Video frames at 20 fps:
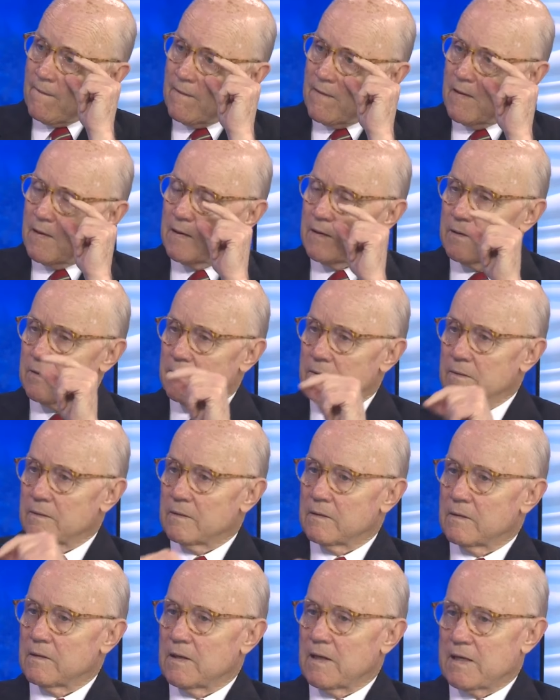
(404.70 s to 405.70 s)
in, in
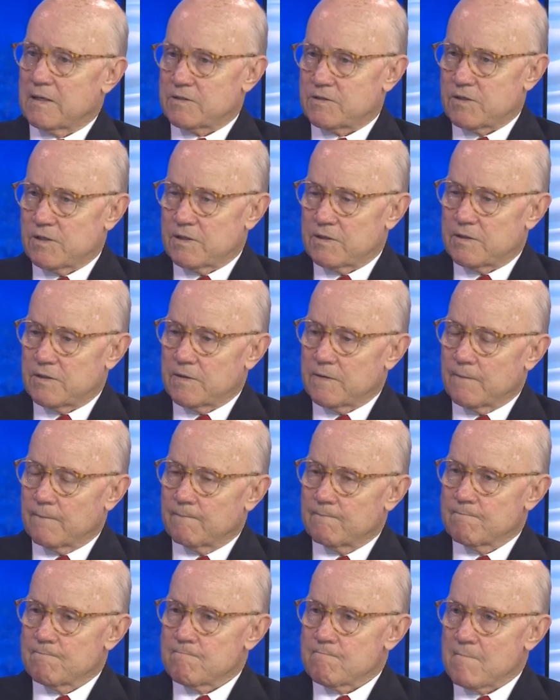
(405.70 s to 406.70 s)
Lexington.
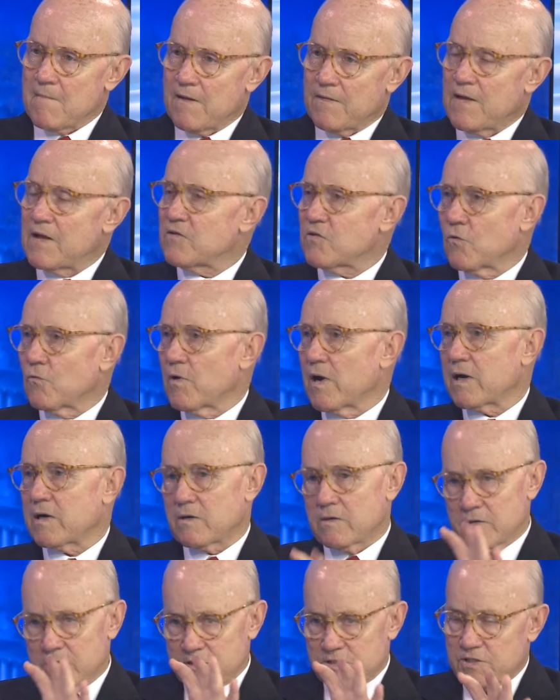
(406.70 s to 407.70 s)
And that's a
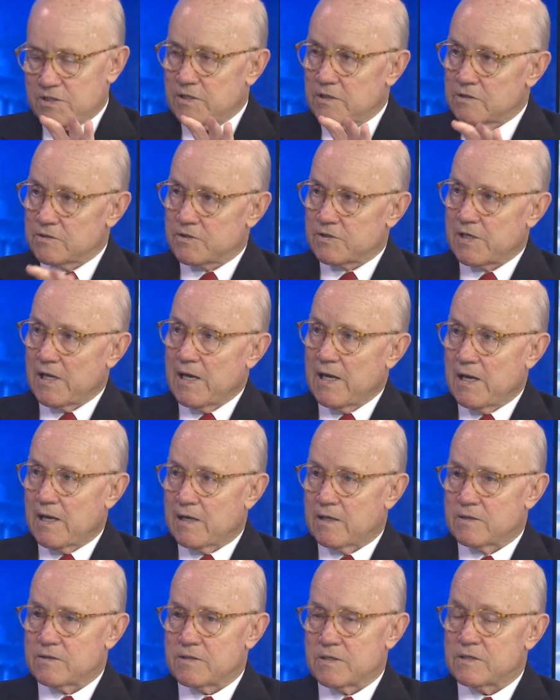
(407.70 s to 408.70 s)
record that still
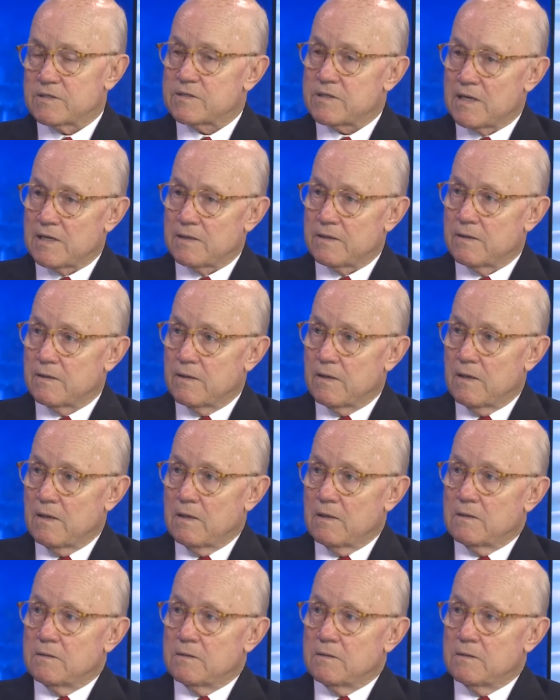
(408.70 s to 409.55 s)
stands. Yeah. I was here and